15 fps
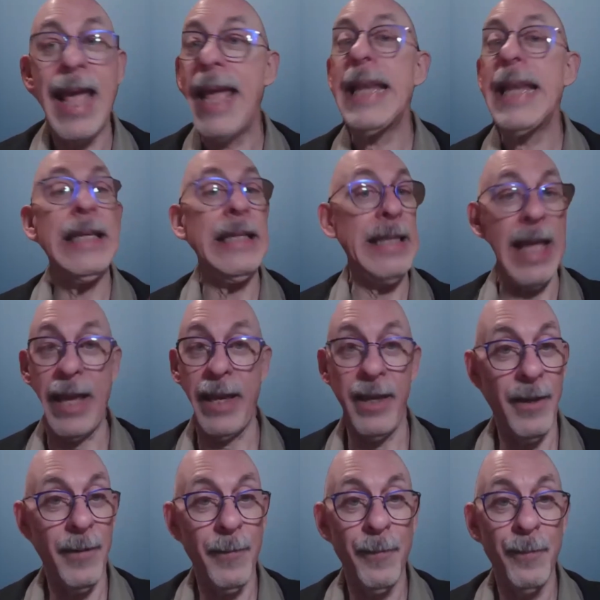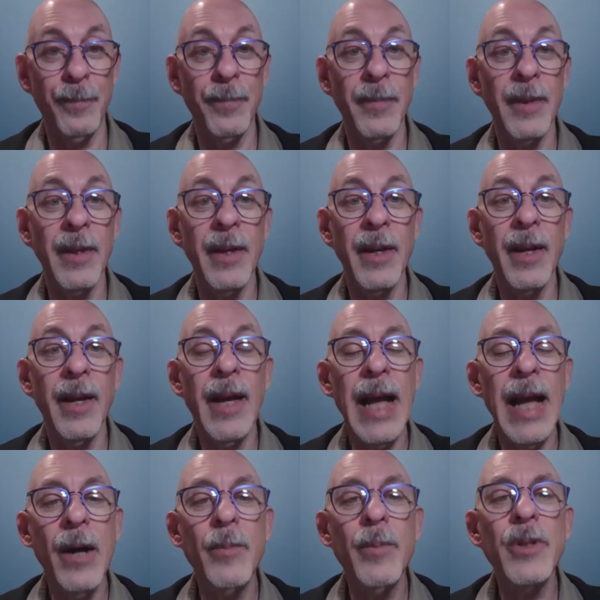any day,
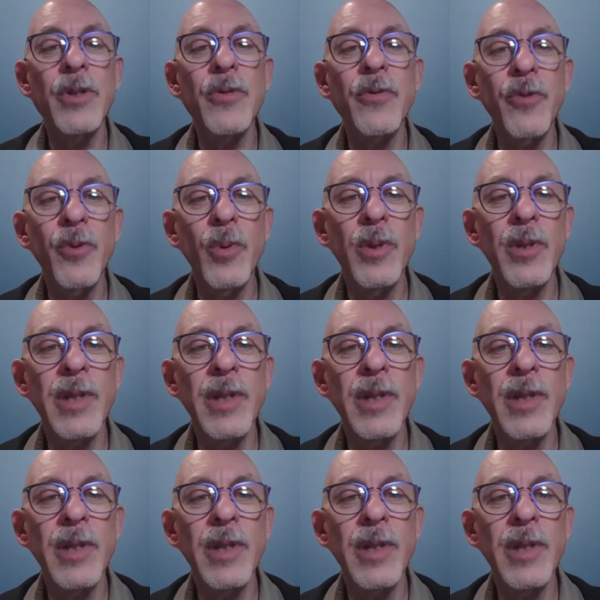how much food is